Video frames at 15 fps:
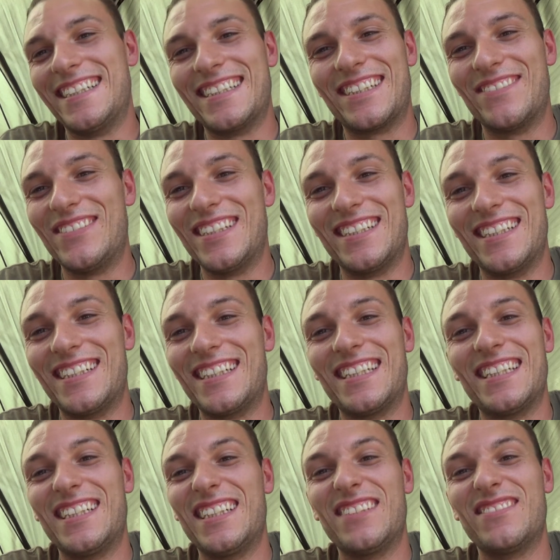to be honest,
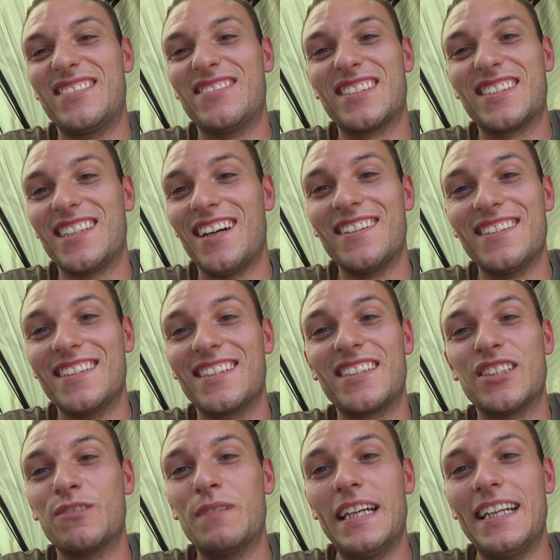even if I don't, it's
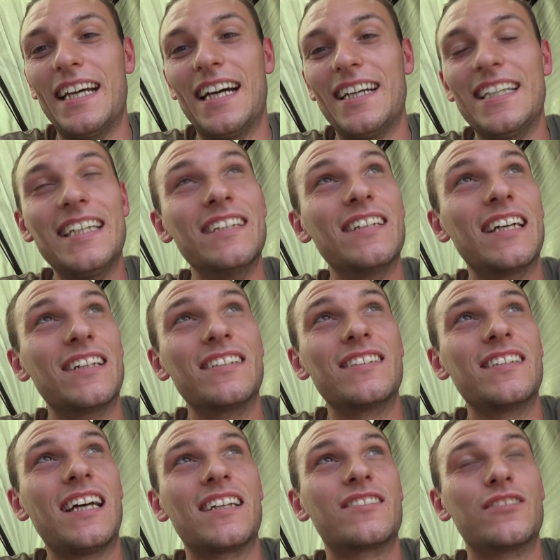still being out here.
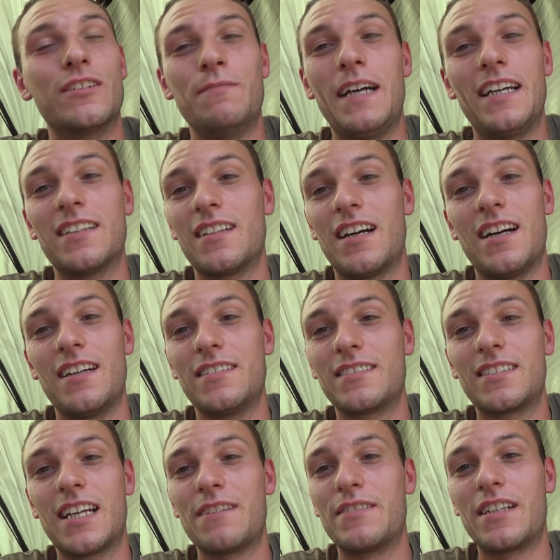That's all that matters. Like,
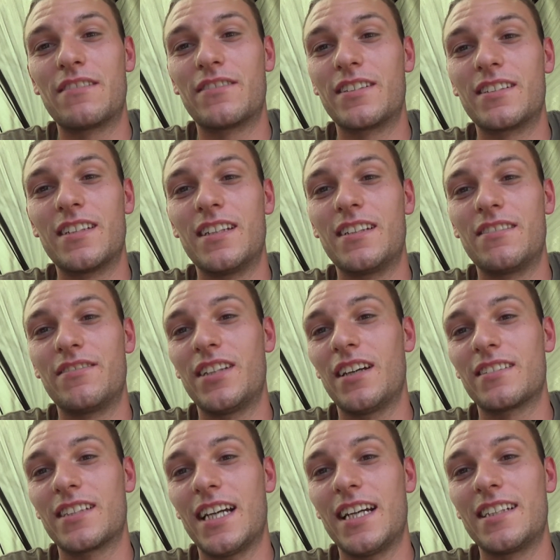same as everyone says, if you
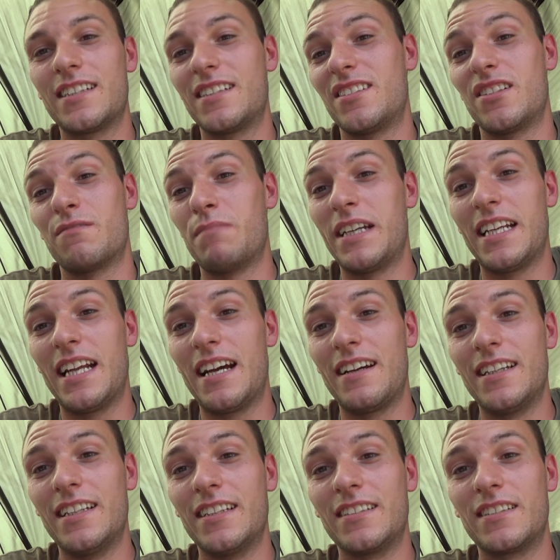don't catch, it's just being
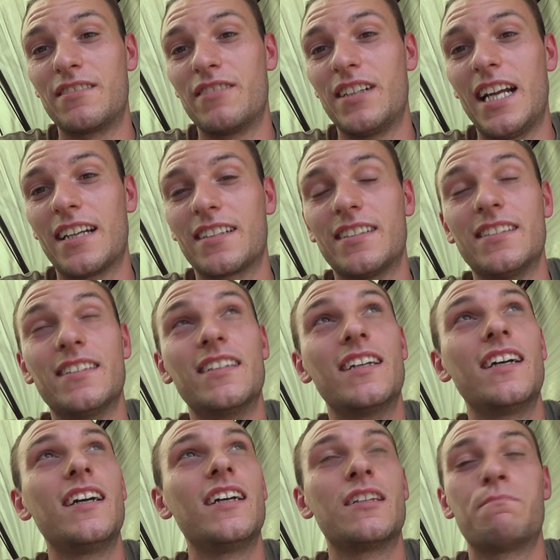out here. It's relaxing.
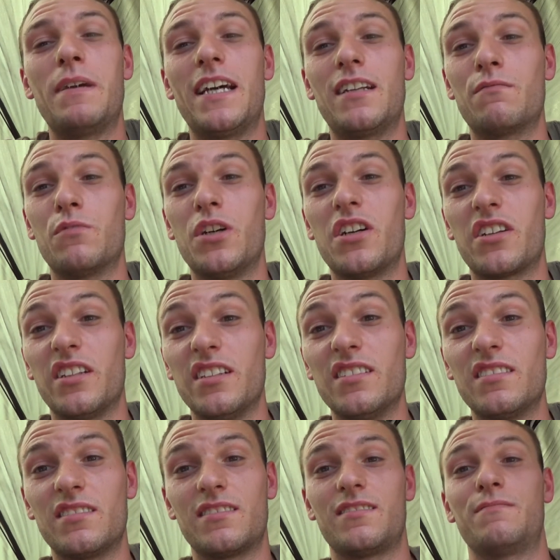It's better than working,
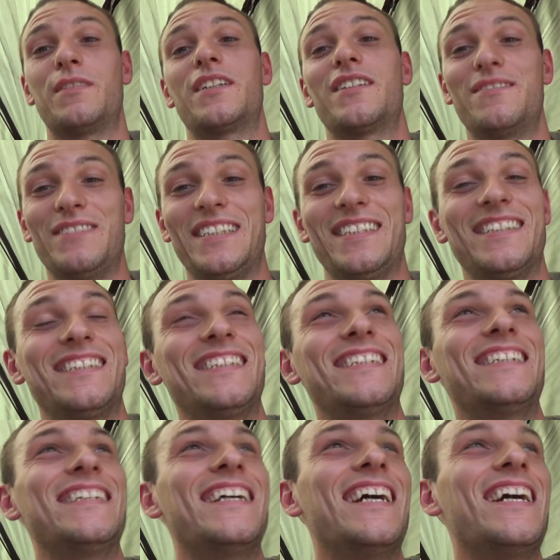I must admit.
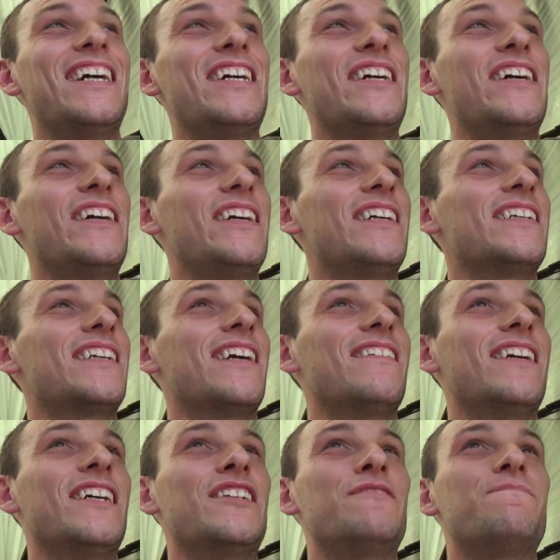
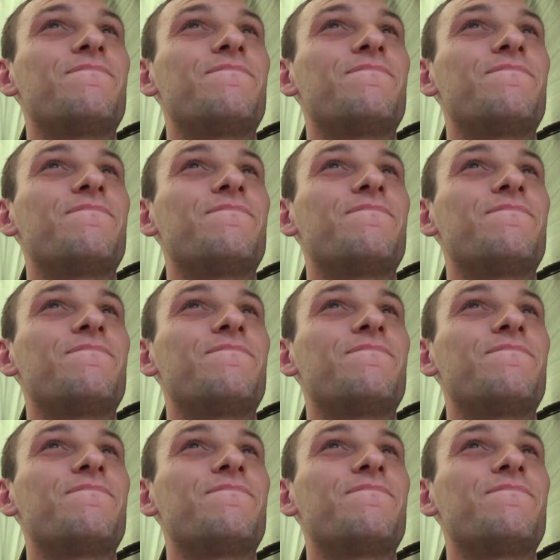So